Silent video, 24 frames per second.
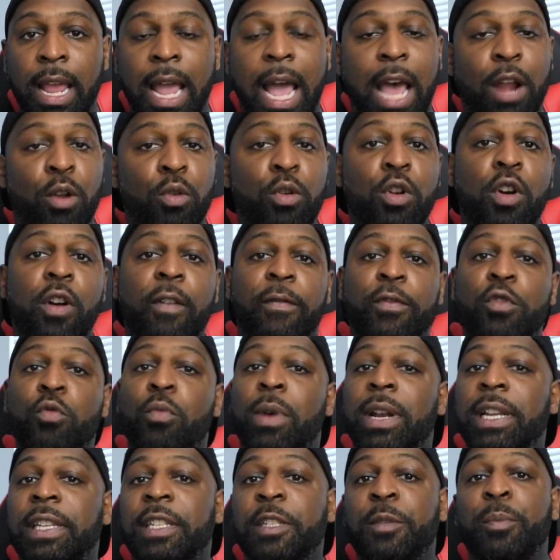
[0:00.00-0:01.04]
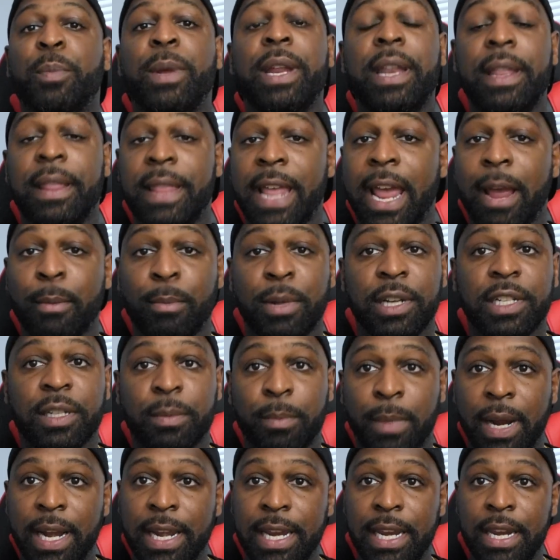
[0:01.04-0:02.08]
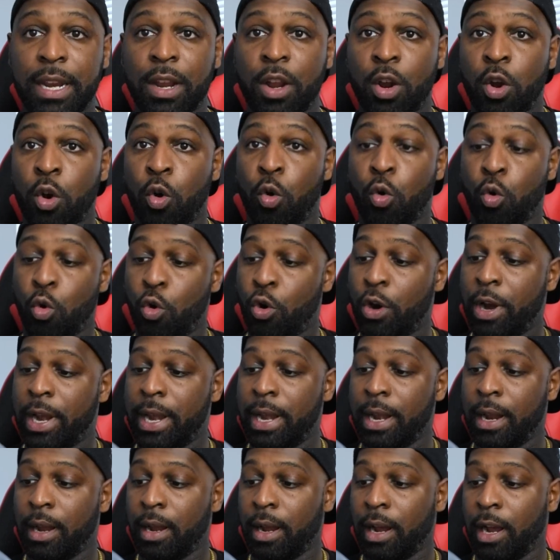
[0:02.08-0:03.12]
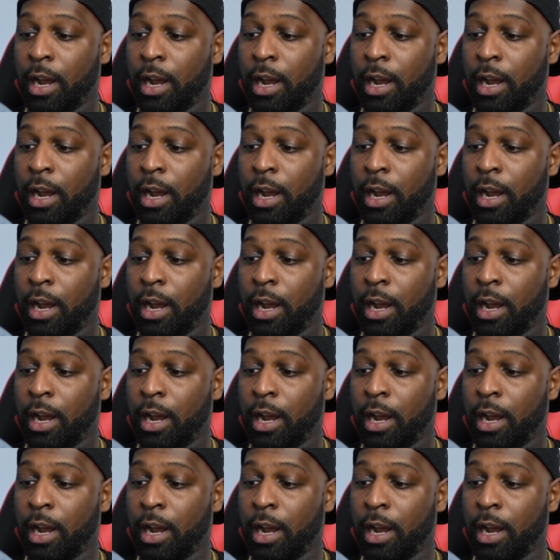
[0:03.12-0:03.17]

I don't know if you want to spend that much money on